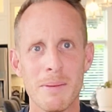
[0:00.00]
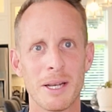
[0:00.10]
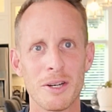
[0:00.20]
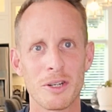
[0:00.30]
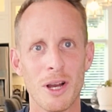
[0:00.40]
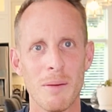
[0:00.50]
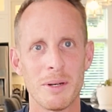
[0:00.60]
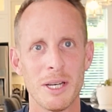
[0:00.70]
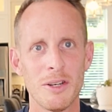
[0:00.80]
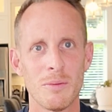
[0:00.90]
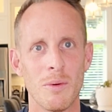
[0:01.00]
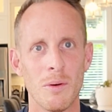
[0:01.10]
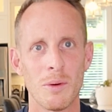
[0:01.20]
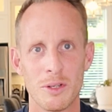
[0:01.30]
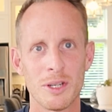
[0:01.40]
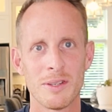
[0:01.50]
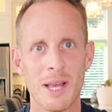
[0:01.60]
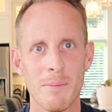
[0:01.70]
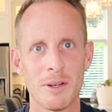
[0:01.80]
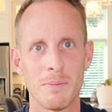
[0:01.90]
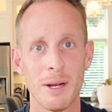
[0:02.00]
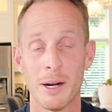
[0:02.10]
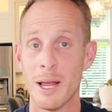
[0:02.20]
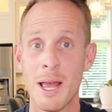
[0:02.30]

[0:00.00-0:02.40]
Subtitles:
because your competition was just that much better.